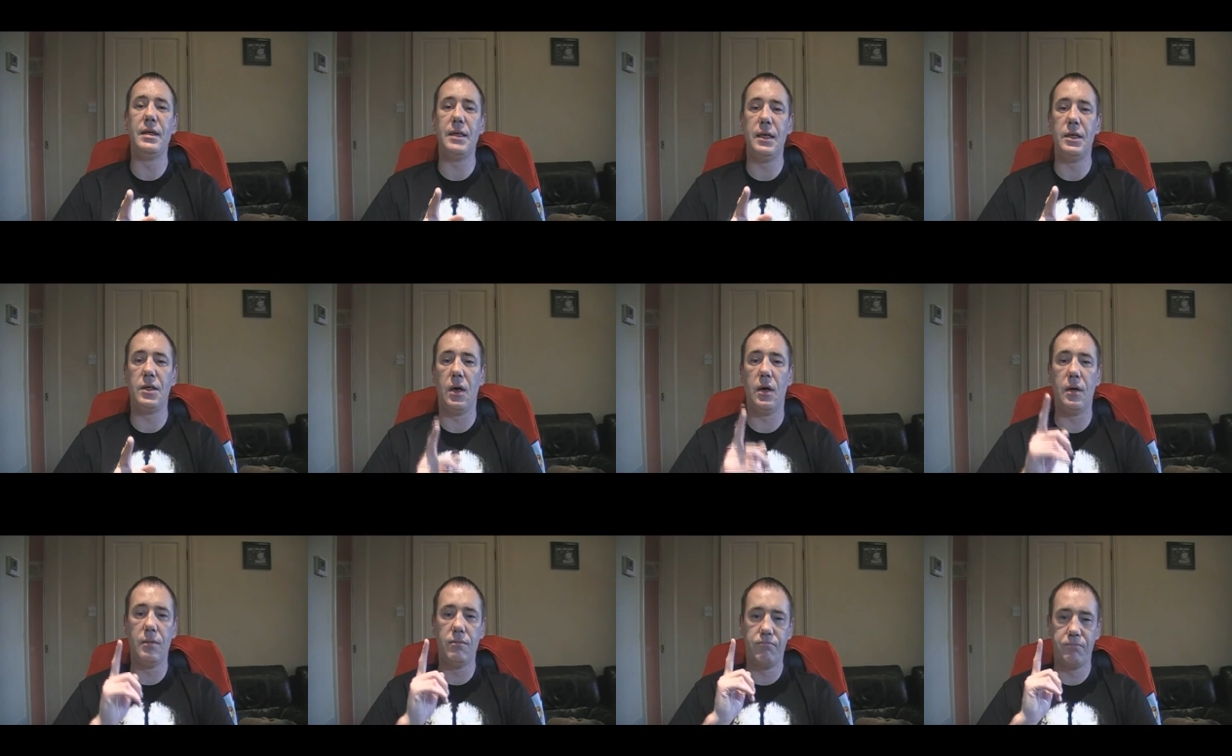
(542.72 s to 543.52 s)
a
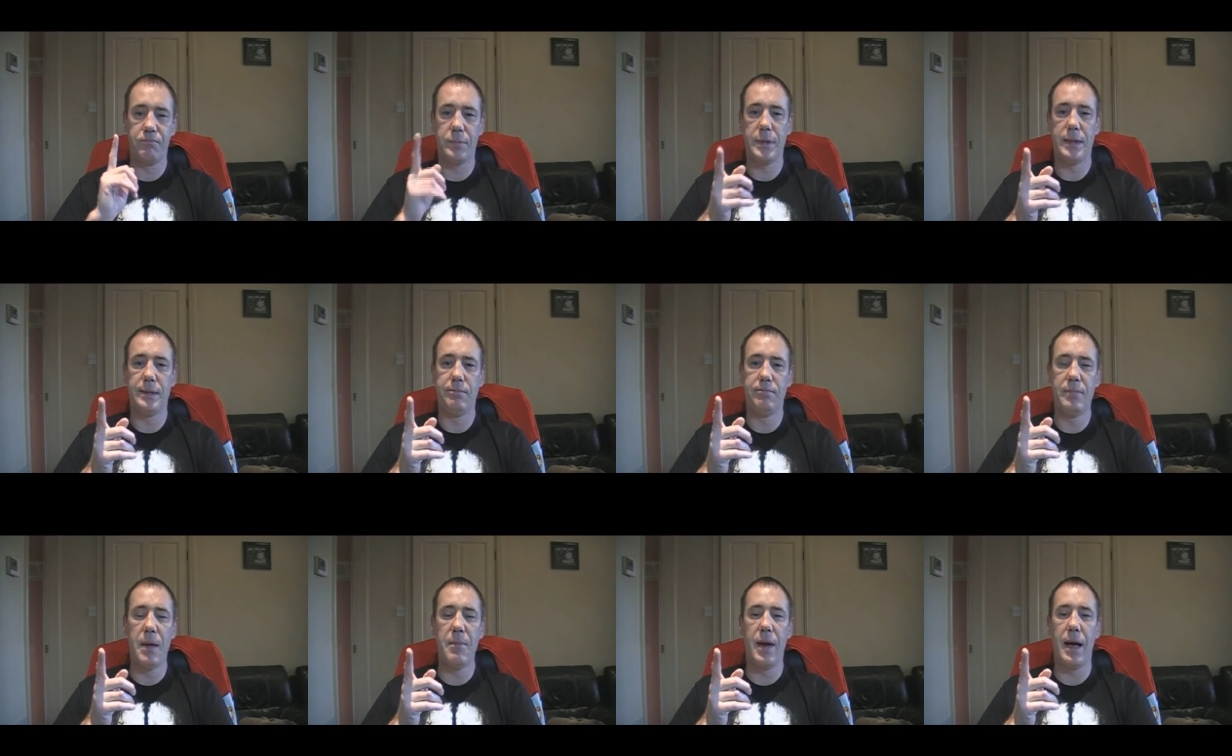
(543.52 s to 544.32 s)
t-shirt.
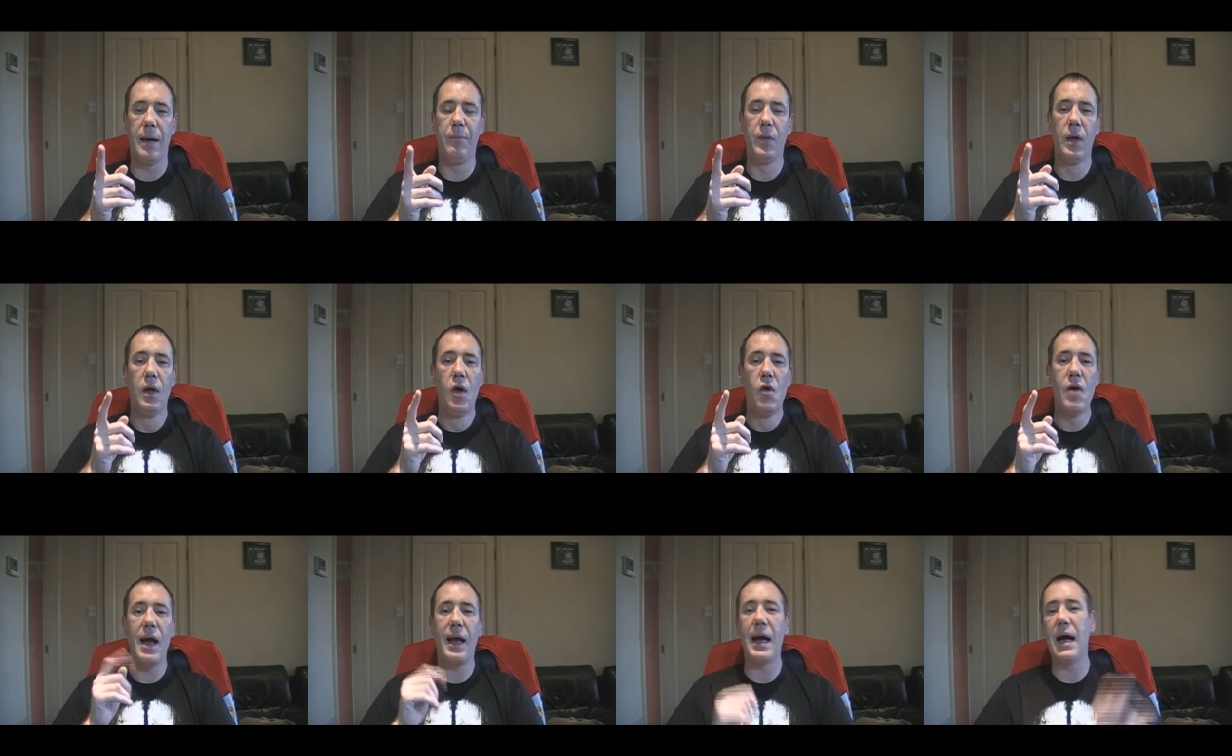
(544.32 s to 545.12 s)
Remember that.
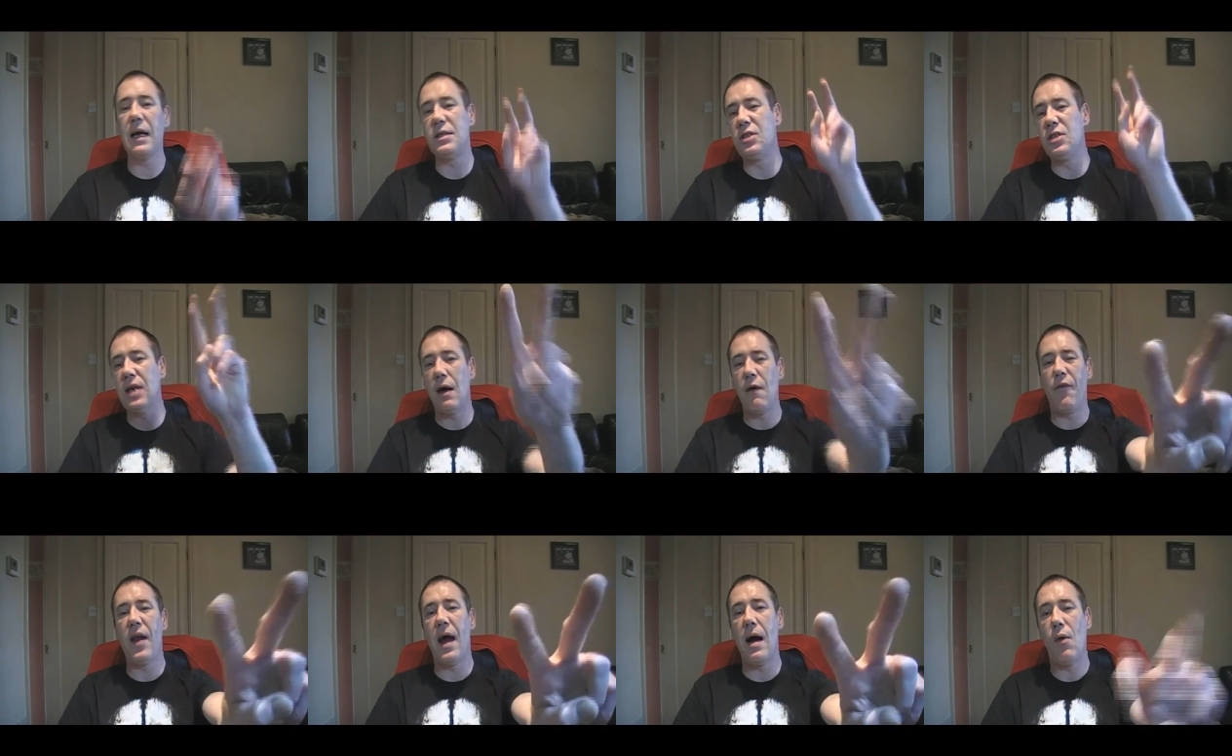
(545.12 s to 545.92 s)
Right, guys,
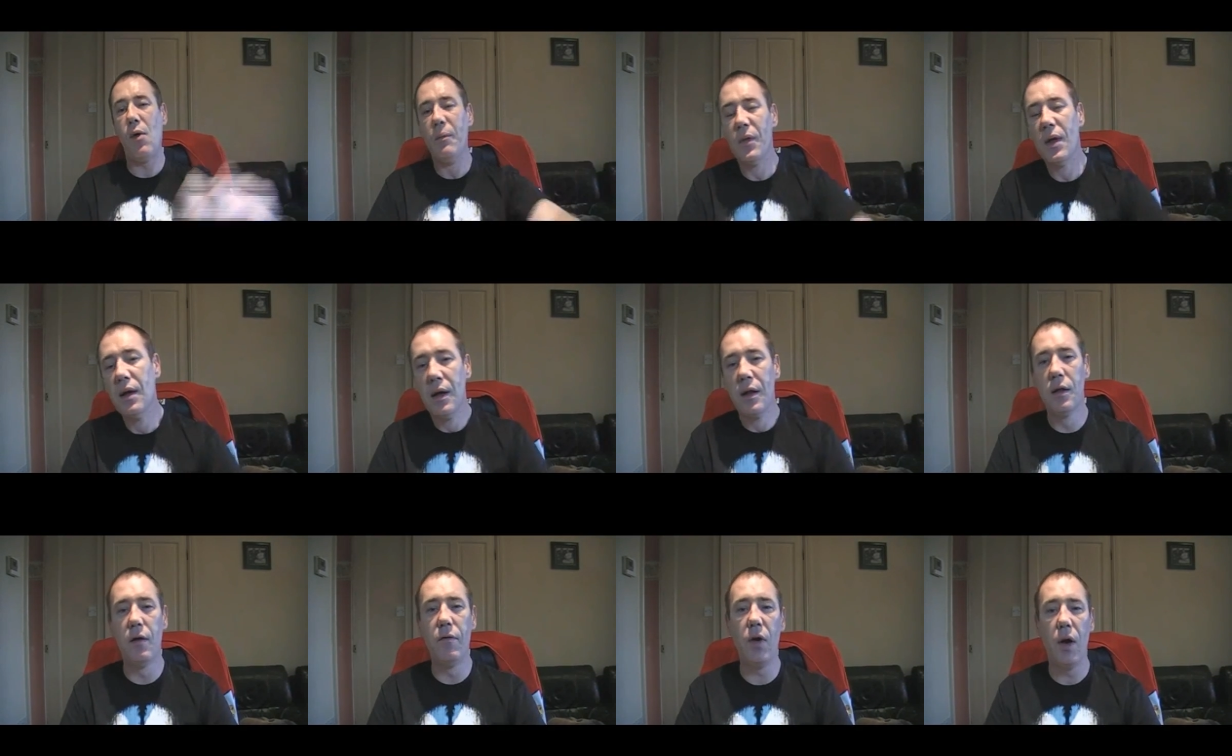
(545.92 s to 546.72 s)
ciao for now.
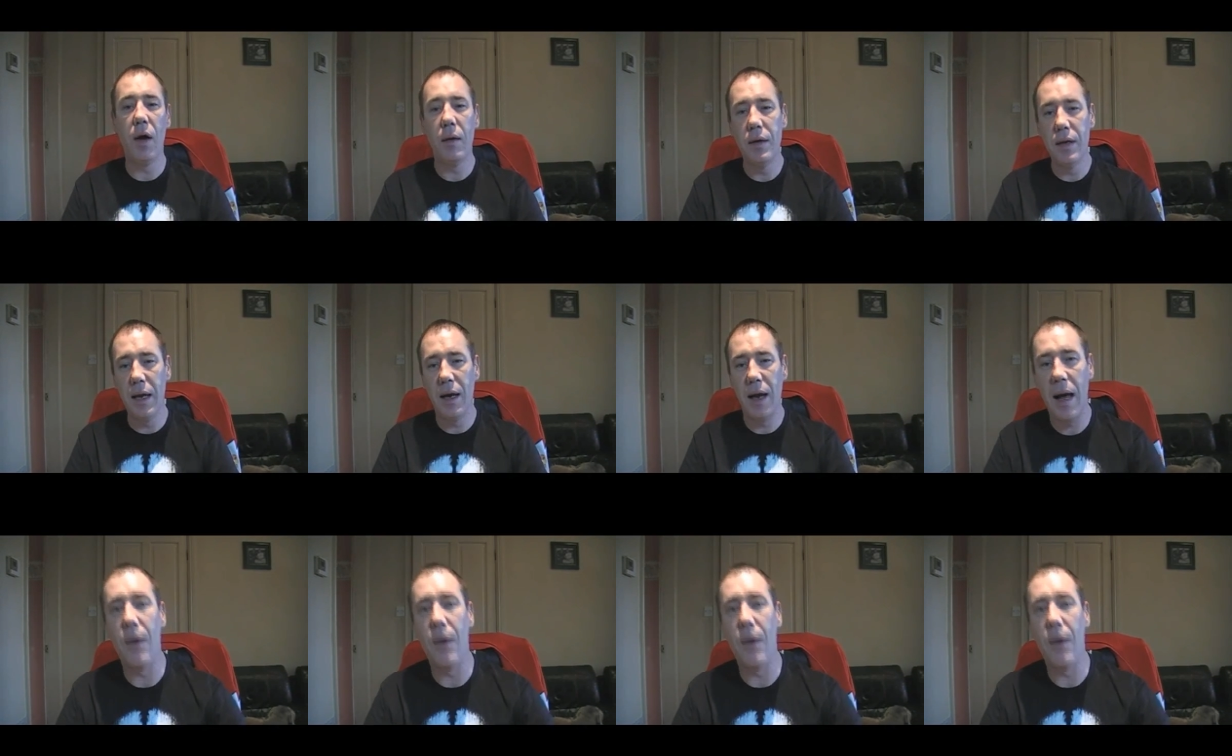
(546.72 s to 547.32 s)
Love you. Neil